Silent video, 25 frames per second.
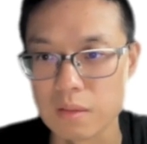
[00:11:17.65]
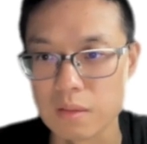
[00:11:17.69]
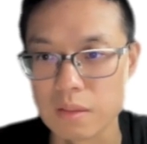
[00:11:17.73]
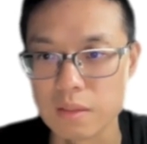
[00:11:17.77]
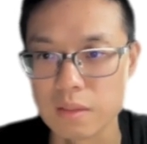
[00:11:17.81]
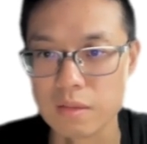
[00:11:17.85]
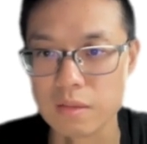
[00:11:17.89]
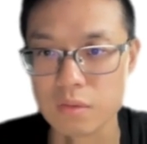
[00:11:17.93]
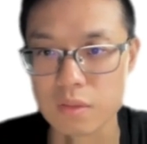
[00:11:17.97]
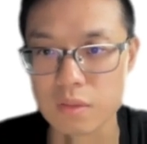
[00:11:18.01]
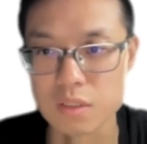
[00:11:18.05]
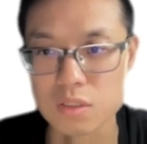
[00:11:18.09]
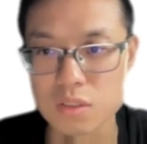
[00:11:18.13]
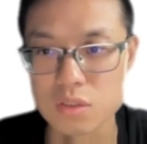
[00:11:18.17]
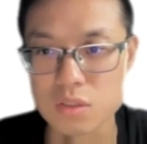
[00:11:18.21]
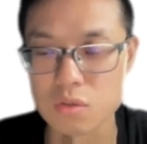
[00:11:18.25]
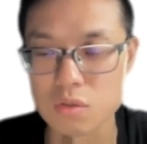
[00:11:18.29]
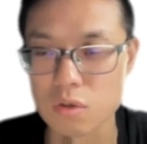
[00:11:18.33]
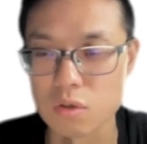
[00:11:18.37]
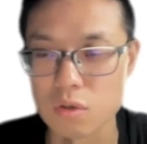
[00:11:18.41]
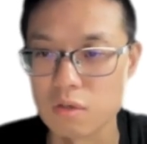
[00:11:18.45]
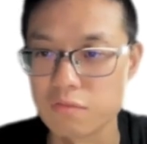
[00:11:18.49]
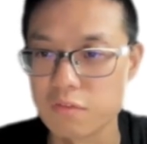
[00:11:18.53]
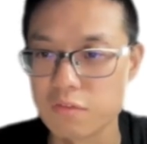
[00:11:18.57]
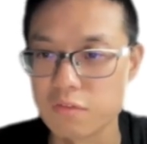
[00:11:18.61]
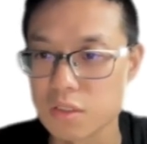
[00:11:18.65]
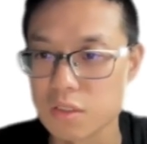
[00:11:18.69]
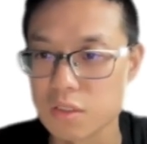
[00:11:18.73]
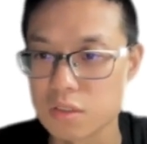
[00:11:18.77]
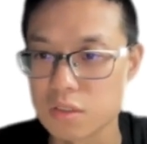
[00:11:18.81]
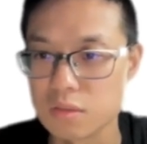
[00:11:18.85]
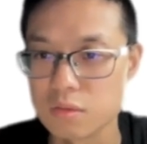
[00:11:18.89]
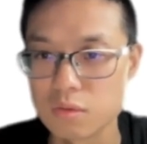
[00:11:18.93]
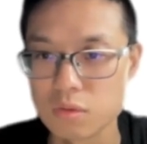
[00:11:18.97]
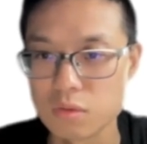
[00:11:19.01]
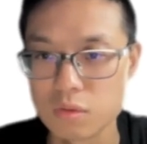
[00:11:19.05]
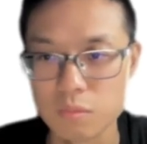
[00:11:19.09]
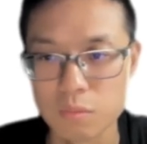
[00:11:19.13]
And you can just call a
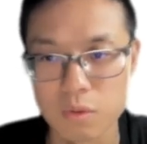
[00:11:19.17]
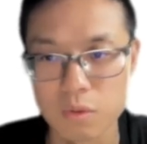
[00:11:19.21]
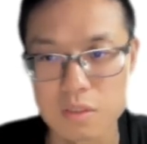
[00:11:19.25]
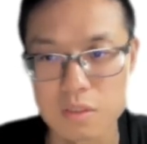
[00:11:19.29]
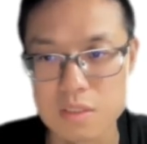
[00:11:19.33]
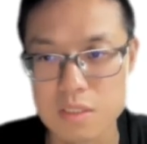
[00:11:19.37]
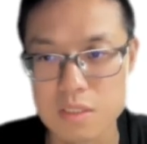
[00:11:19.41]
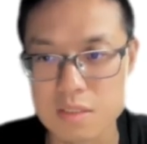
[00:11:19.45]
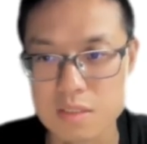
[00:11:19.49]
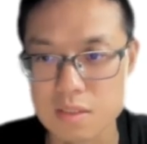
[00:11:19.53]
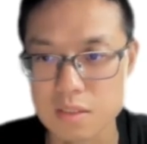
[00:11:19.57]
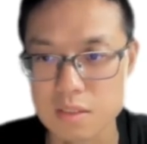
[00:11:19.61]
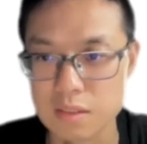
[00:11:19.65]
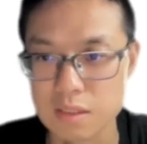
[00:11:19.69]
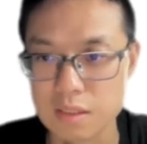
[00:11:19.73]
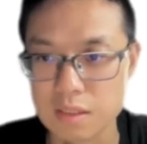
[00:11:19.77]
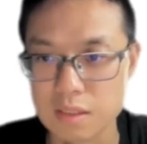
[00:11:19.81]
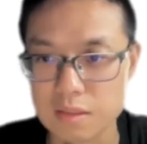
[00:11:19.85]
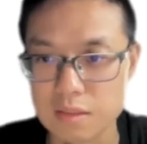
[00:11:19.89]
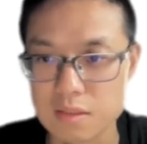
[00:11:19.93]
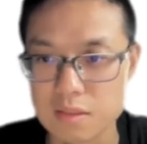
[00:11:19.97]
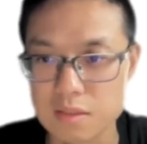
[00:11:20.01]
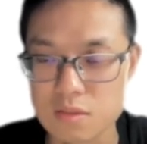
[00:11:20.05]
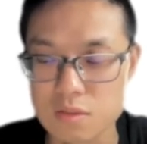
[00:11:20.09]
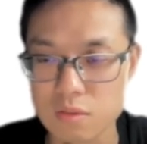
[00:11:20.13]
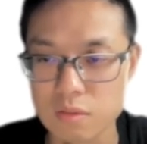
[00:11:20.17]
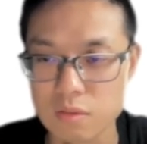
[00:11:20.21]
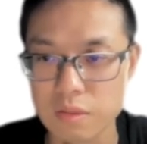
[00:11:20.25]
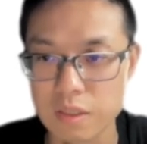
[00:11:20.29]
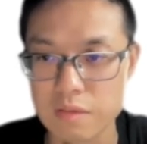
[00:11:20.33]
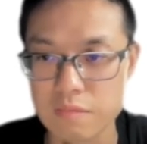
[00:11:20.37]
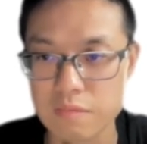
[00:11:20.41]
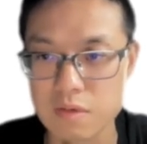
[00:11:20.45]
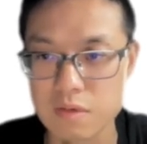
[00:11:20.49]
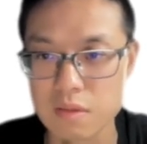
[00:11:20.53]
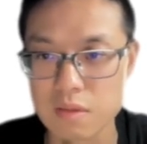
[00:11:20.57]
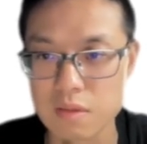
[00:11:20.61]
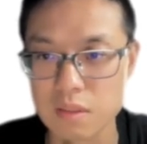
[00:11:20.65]
function to process the data. So
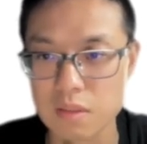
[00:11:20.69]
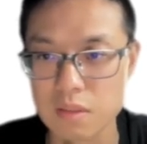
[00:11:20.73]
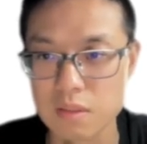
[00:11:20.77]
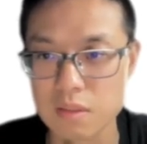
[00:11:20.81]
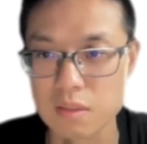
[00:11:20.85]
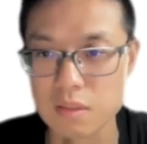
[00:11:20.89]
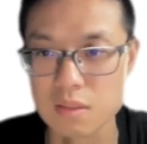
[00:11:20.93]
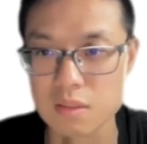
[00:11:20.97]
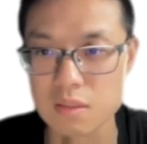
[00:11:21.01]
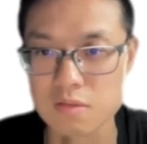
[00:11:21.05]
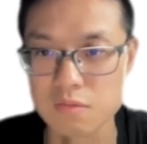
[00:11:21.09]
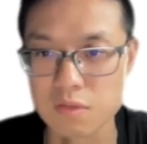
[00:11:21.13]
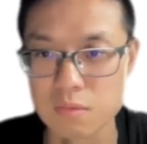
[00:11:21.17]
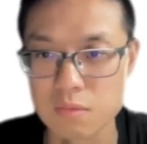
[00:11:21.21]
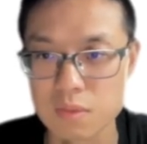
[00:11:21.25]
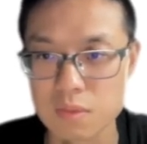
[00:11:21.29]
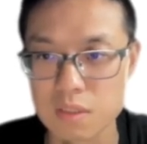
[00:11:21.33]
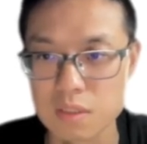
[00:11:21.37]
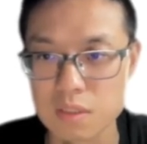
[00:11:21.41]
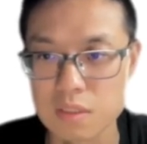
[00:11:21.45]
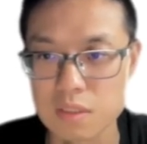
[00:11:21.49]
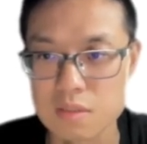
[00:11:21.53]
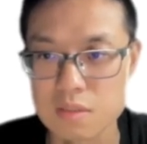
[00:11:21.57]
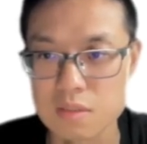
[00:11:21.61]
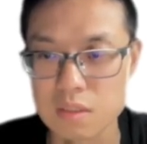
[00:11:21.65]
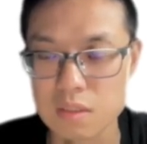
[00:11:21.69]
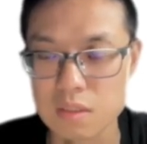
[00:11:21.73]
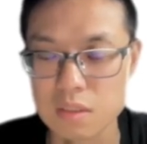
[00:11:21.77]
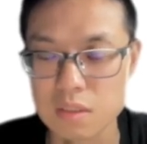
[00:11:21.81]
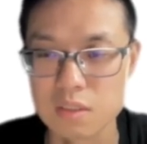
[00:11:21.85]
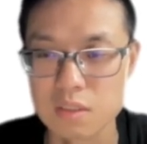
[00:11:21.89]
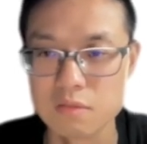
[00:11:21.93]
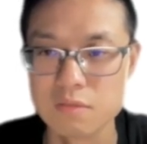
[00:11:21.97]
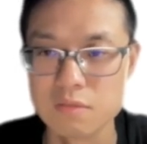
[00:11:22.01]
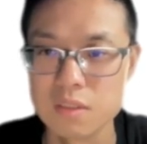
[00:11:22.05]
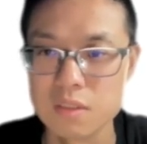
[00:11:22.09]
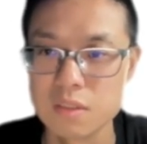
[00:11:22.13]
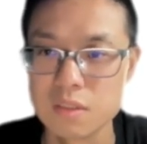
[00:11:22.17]
everything is very easy,
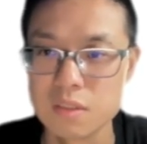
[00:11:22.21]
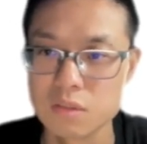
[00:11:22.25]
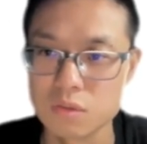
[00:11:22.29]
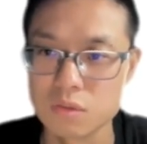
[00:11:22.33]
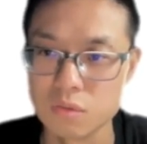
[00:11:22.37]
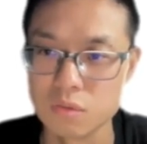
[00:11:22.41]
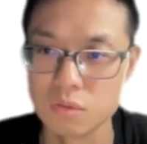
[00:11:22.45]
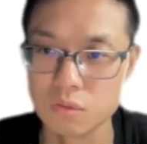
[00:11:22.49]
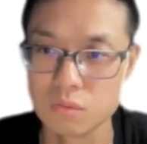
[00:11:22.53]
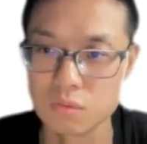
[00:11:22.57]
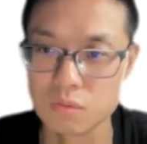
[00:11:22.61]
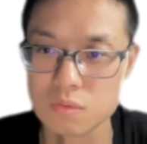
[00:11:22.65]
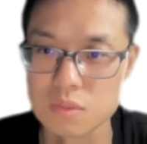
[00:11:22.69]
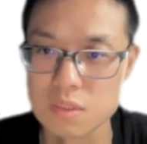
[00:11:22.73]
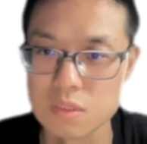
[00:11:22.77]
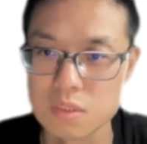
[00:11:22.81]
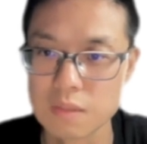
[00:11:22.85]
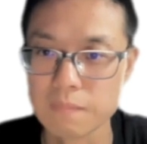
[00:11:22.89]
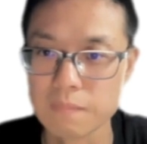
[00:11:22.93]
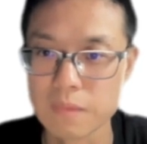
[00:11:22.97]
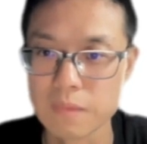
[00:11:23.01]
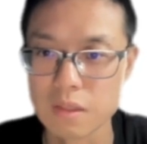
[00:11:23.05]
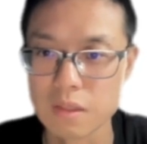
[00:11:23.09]
convenient to use.